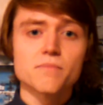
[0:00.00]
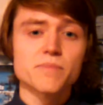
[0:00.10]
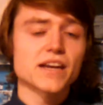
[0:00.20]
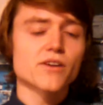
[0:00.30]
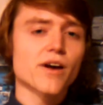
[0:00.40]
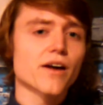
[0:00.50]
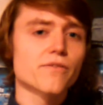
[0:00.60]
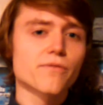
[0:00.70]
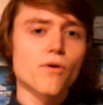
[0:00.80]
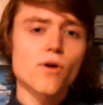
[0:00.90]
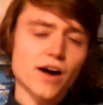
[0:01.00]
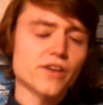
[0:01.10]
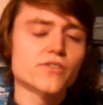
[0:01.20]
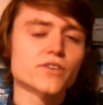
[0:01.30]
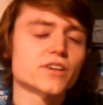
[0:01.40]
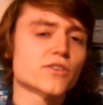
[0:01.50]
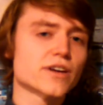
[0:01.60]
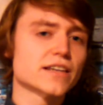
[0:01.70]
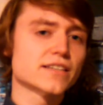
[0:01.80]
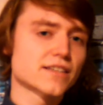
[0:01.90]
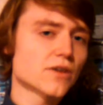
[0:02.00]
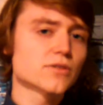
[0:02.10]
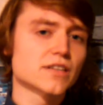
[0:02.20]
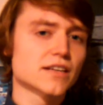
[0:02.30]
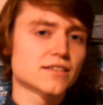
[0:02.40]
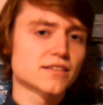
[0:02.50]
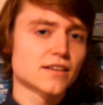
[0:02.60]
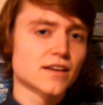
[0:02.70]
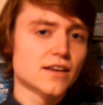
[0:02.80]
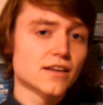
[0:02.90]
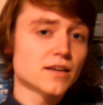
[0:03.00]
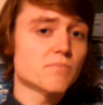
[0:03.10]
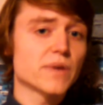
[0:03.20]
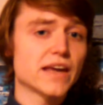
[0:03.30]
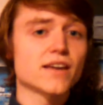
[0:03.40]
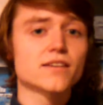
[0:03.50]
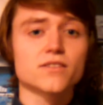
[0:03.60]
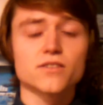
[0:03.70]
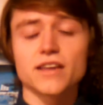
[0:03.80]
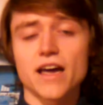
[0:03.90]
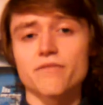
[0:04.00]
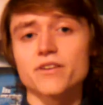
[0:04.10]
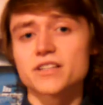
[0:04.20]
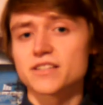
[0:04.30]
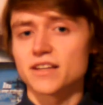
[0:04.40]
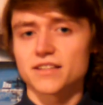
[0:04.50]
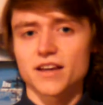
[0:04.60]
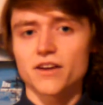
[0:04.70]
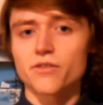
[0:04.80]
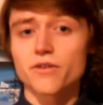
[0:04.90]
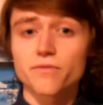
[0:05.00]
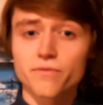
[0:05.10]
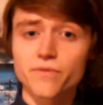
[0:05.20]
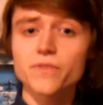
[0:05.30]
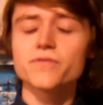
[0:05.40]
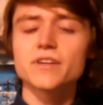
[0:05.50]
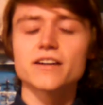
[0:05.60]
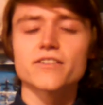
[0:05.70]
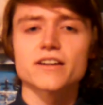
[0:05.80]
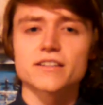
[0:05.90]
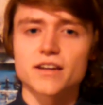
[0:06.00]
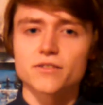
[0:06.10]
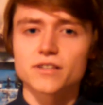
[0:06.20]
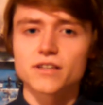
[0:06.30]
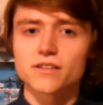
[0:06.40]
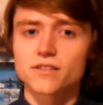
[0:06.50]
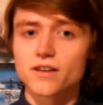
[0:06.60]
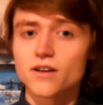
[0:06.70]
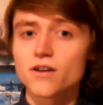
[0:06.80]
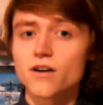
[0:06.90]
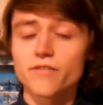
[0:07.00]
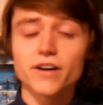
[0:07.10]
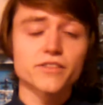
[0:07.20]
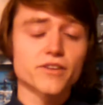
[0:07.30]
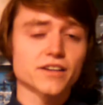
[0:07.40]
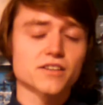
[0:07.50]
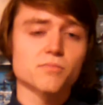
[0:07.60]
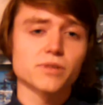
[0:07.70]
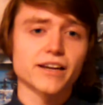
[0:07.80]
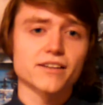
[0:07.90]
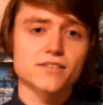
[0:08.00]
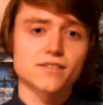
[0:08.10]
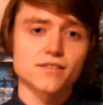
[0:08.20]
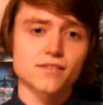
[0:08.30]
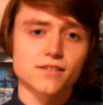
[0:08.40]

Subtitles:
being around 400 degrees Celsius compared to the average 650 degrees Celsius of other exoplanets.